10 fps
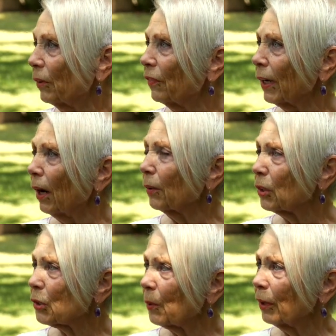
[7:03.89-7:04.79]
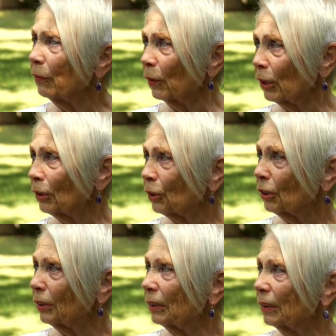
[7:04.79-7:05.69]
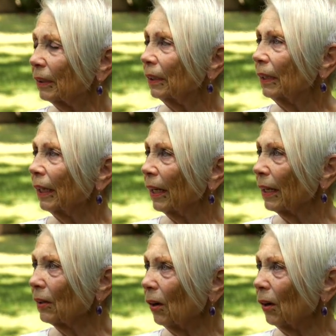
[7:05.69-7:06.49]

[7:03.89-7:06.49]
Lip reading: we figure out the square footage and